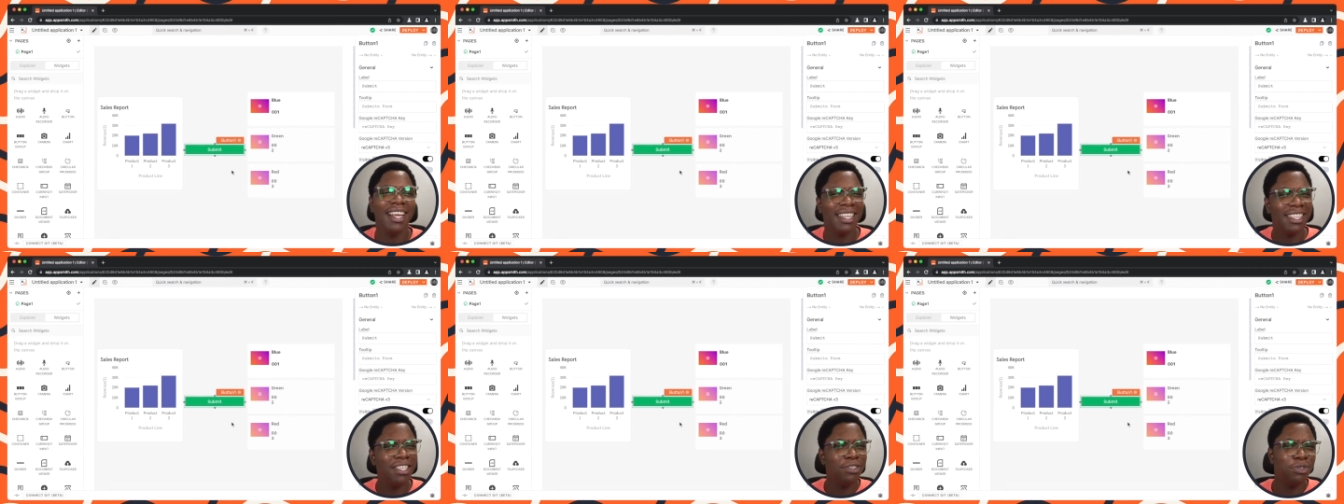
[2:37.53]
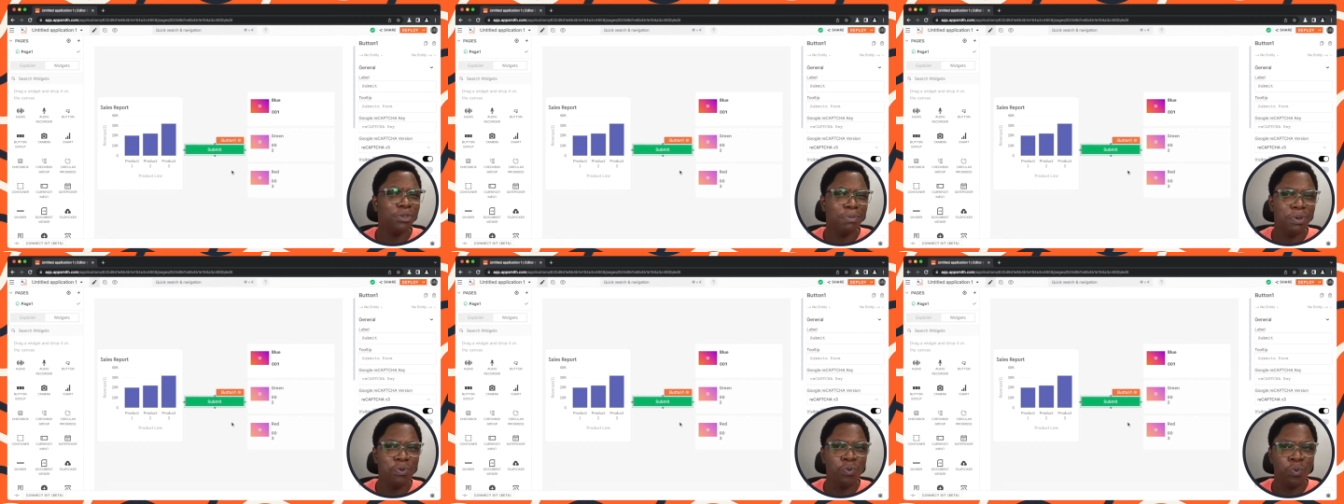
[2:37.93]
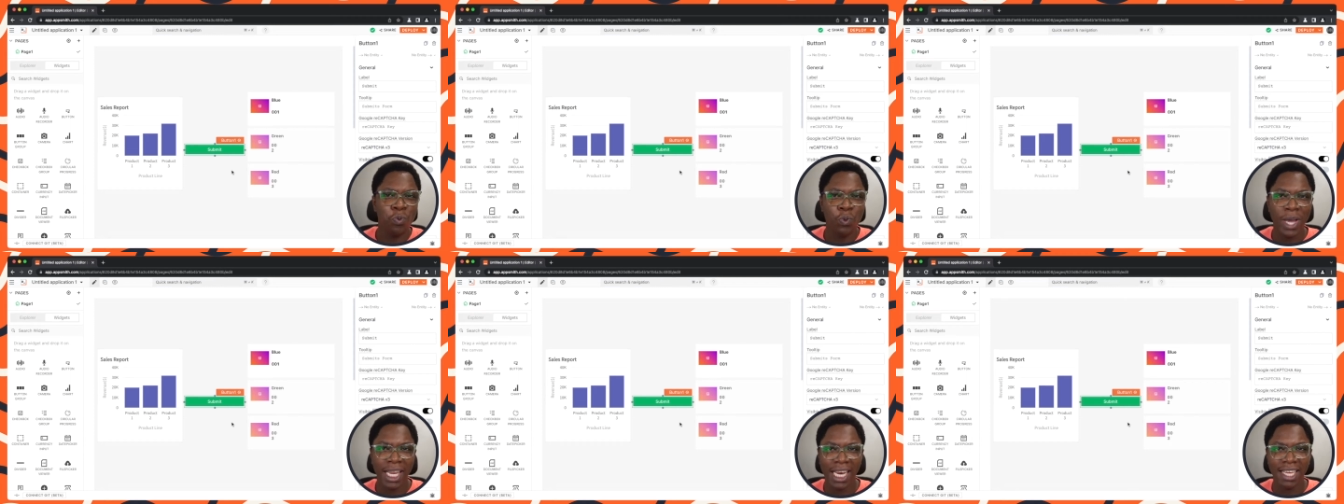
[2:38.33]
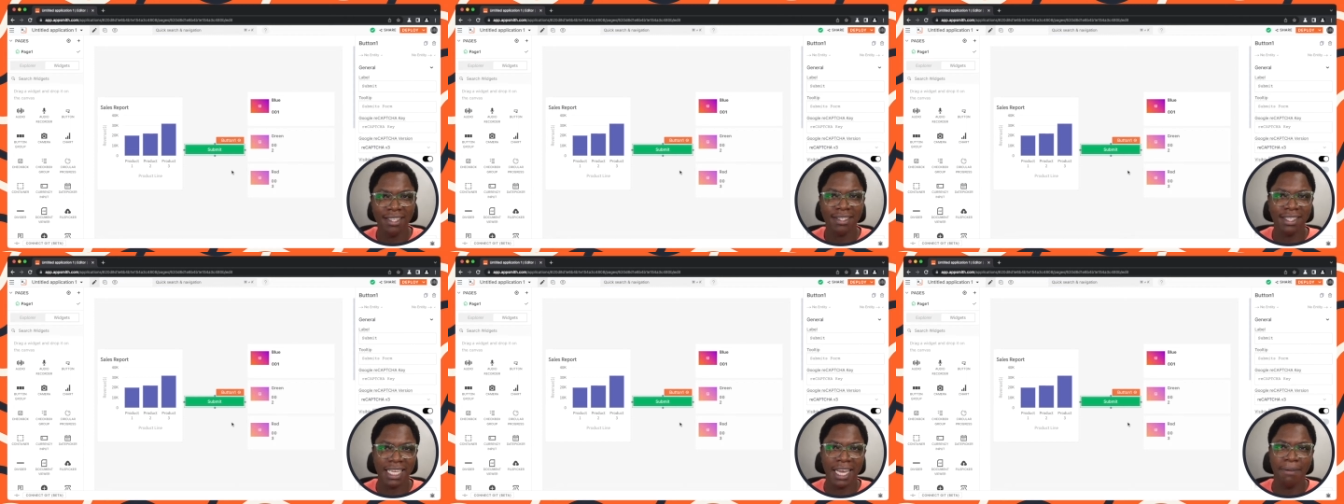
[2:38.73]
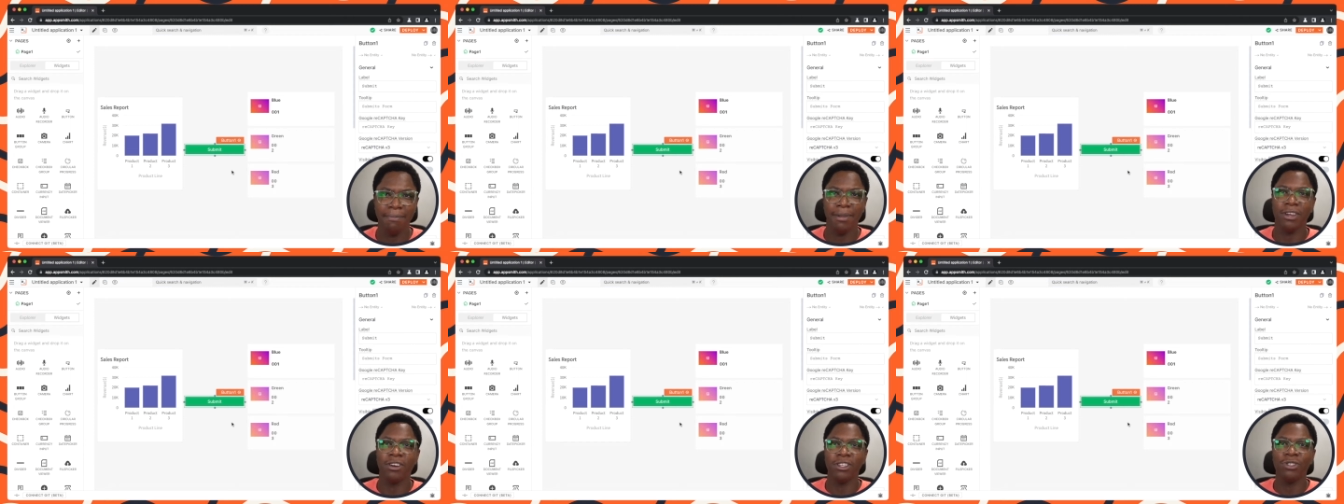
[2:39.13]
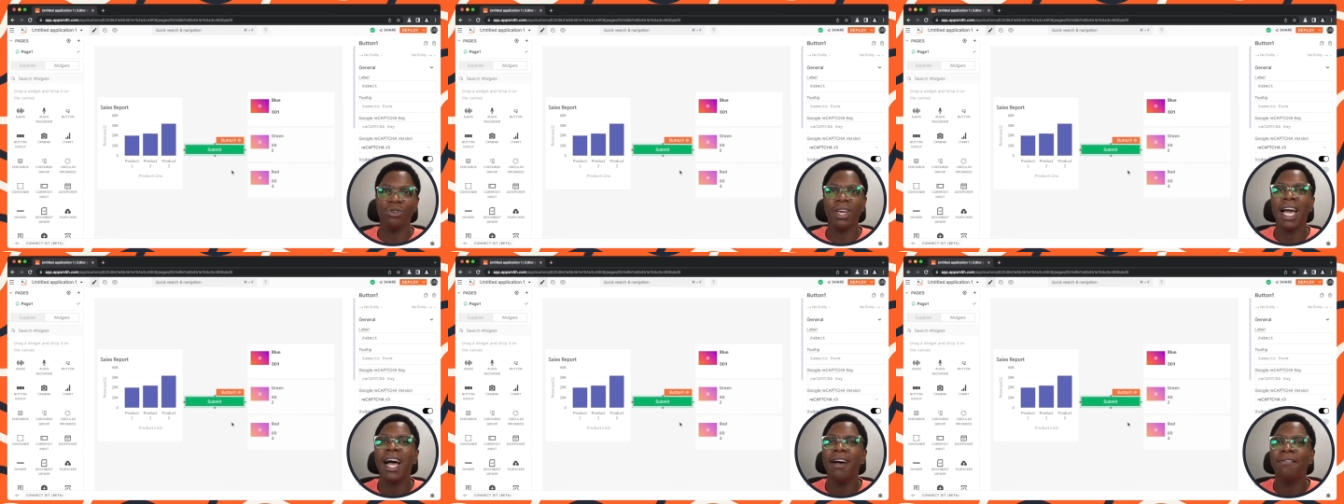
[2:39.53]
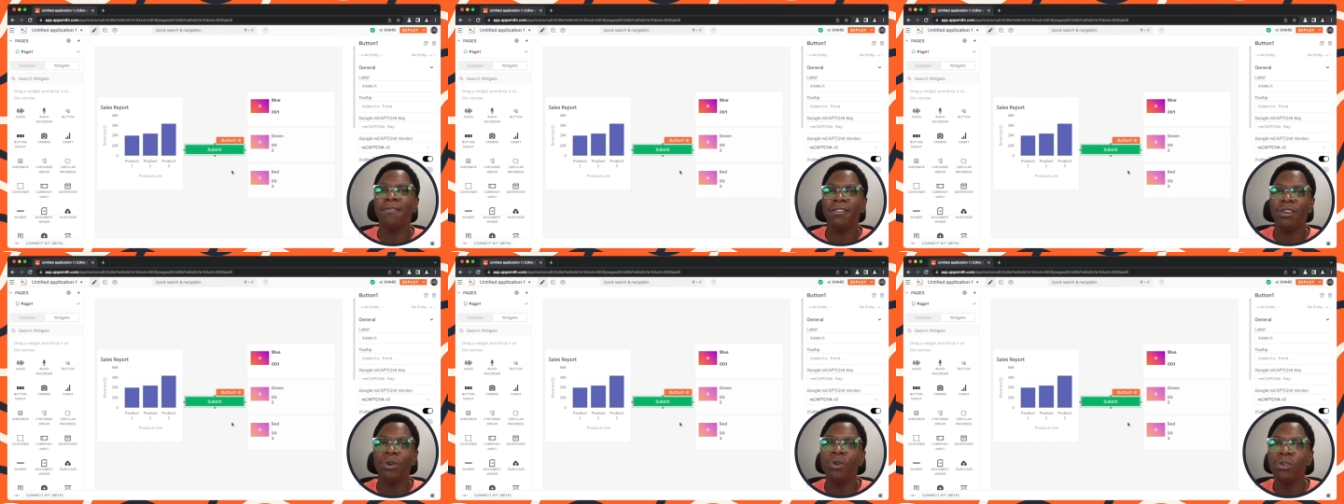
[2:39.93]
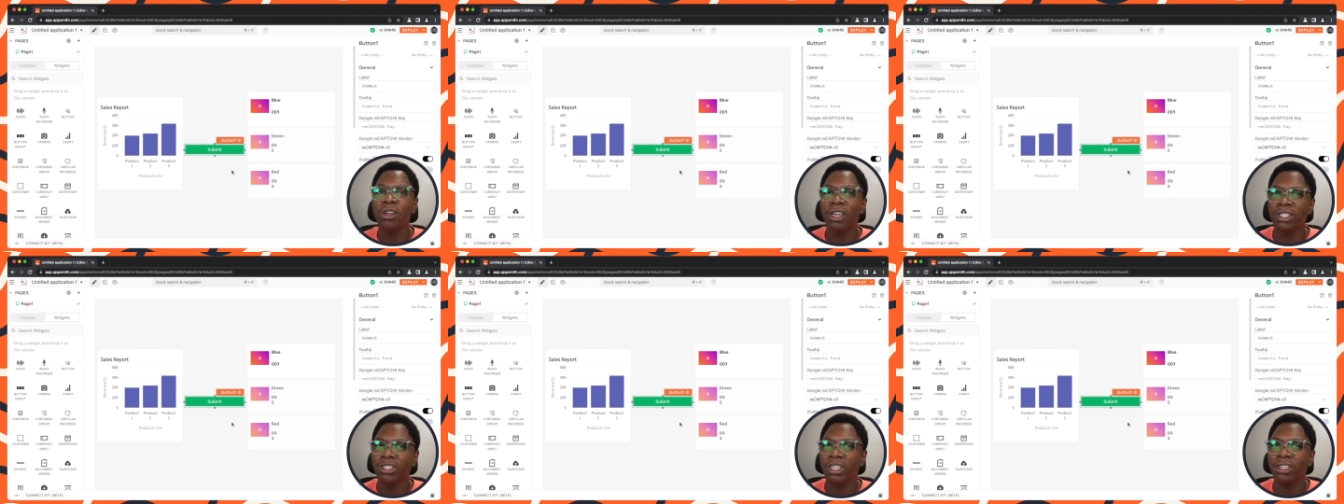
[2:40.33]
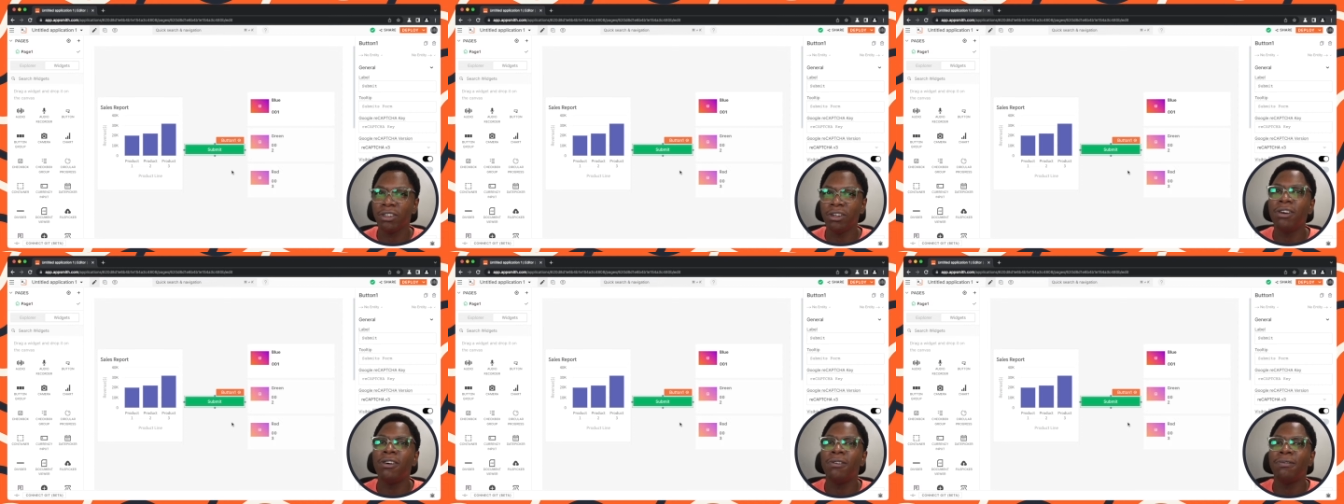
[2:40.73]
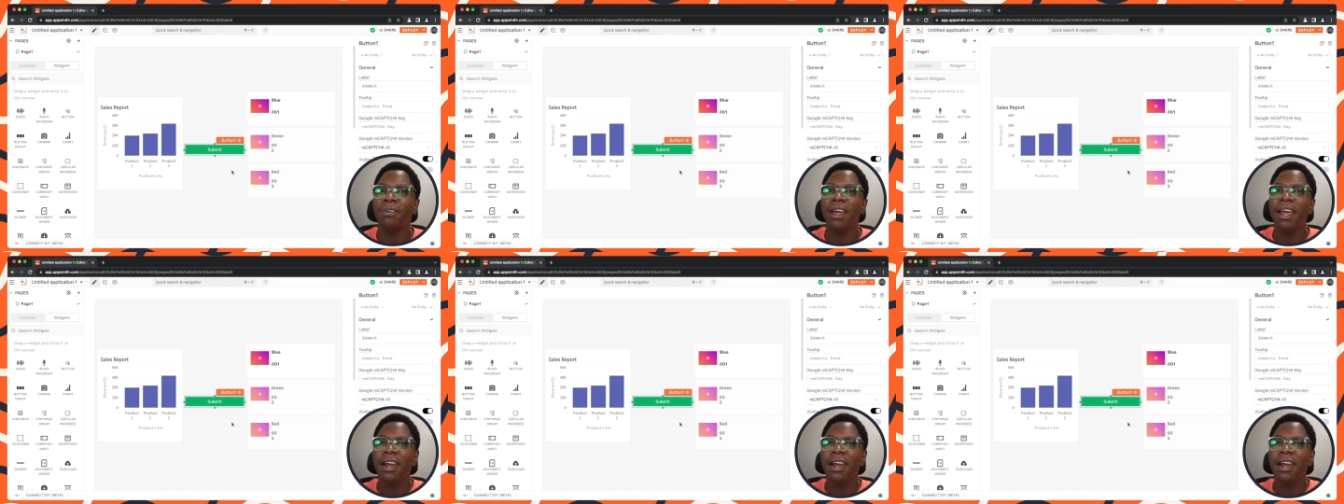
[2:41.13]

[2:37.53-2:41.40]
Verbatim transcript: This took me way less time because you have the whole logic of